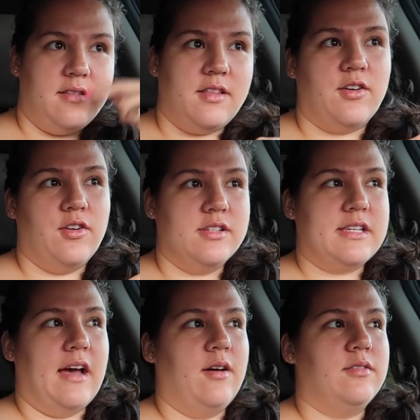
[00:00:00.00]
the Girl
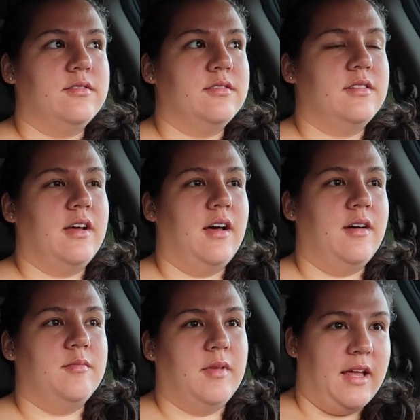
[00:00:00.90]
Scout,
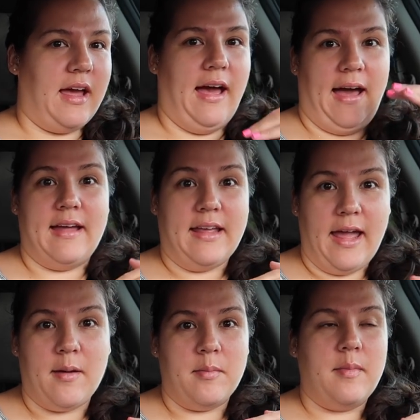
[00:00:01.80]
um, like at
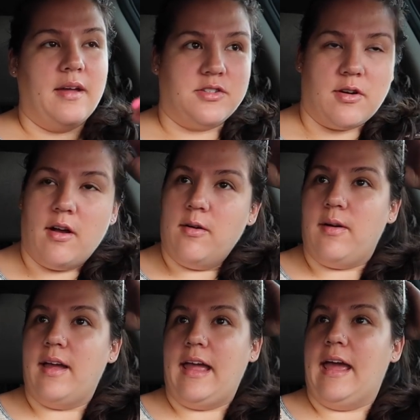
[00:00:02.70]
Camp Metro.
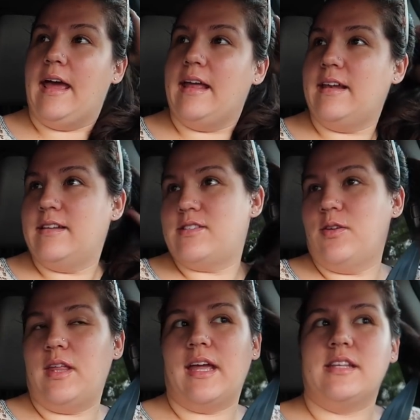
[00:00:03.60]
And
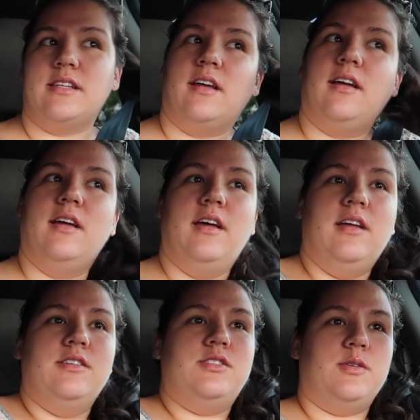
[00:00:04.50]
so they get to
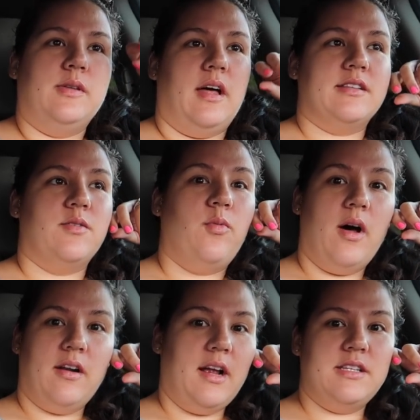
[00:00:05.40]
do lots of
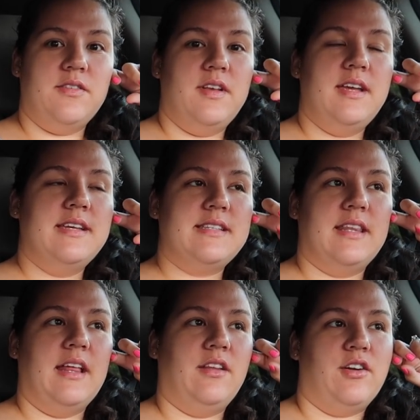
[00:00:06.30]
water activities and
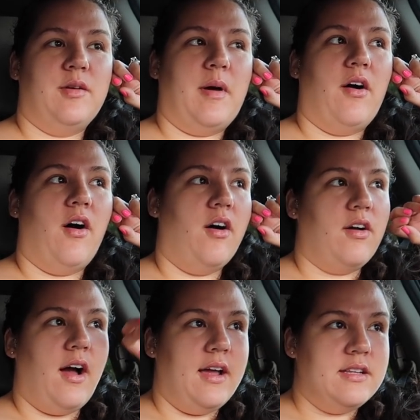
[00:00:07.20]
they learn about all
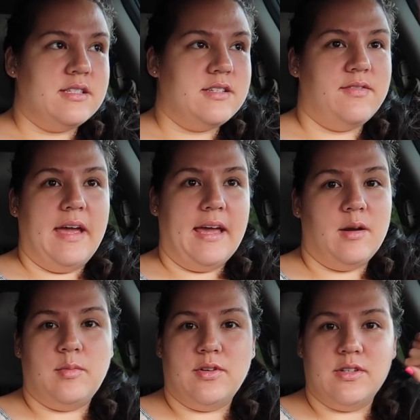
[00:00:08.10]
kinds of
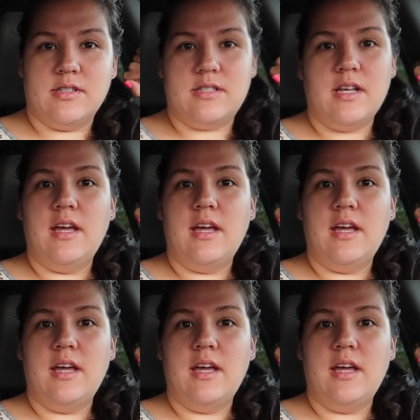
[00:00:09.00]
animals